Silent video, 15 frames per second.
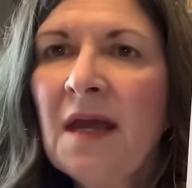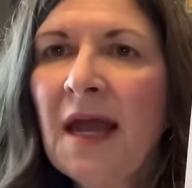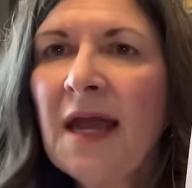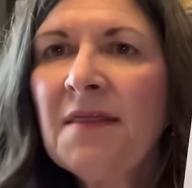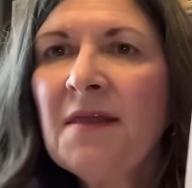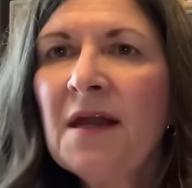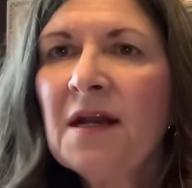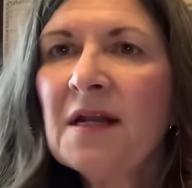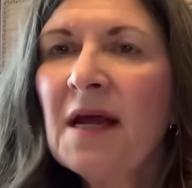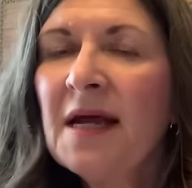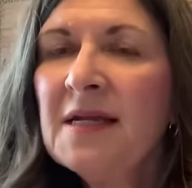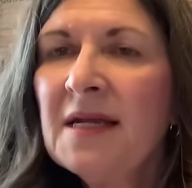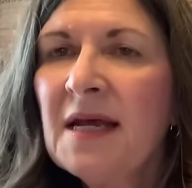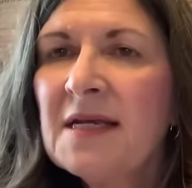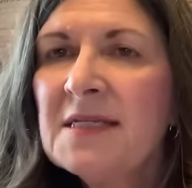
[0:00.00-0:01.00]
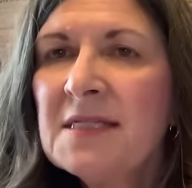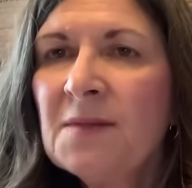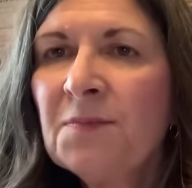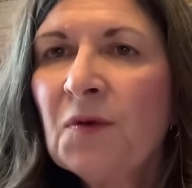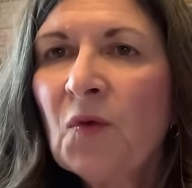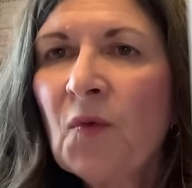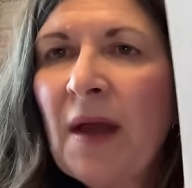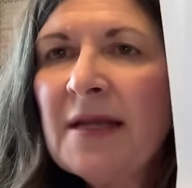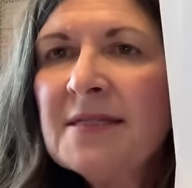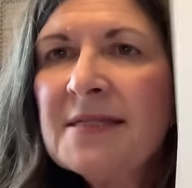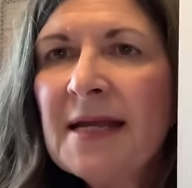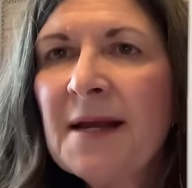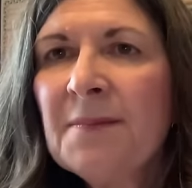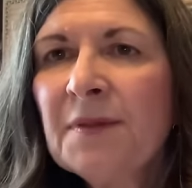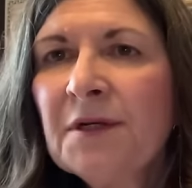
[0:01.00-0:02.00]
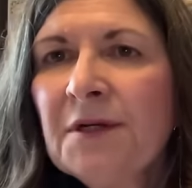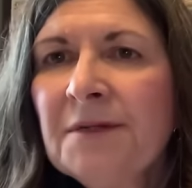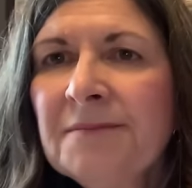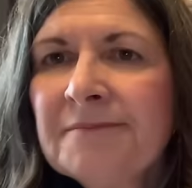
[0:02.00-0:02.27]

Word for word: And then a, a simple red sampler.